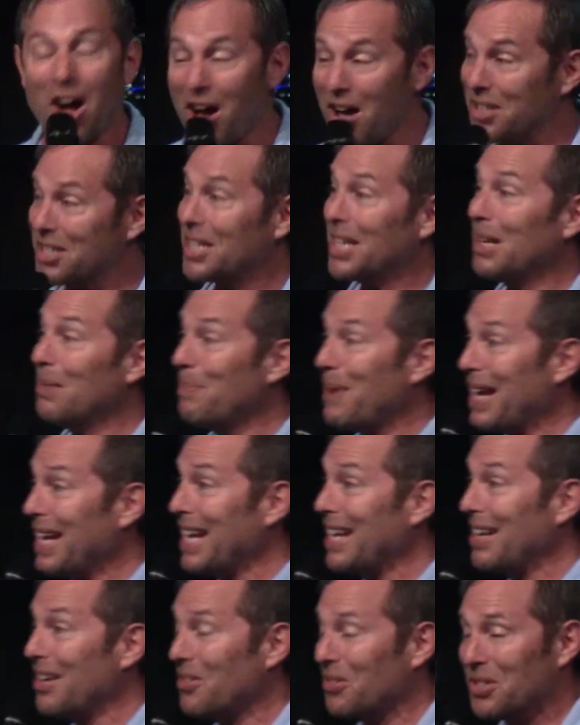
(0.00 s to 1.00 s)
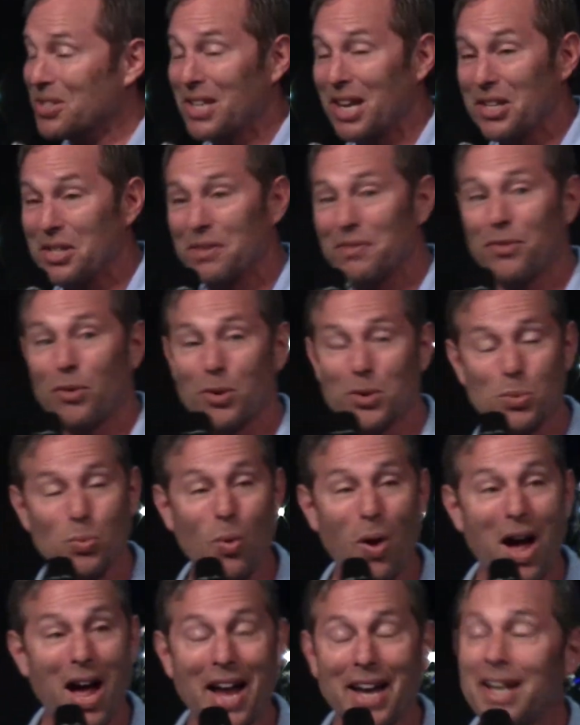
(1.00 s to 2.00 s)
constantly making intercession for
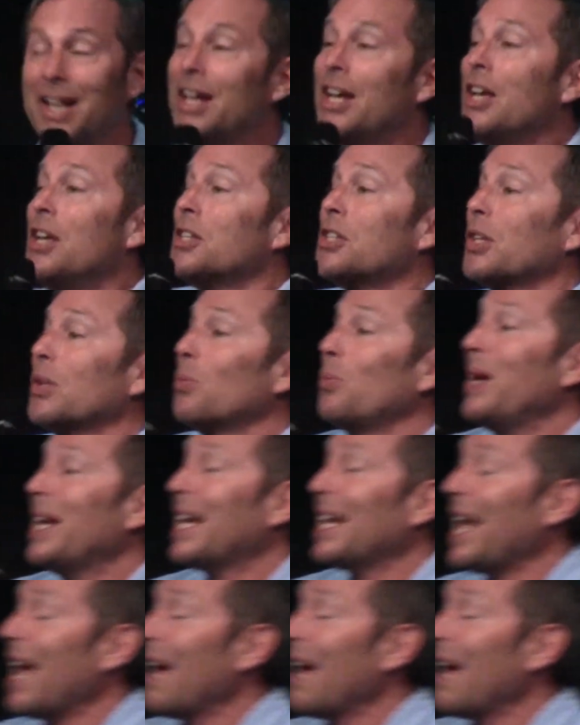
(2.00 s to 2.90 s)
us. Why? So that we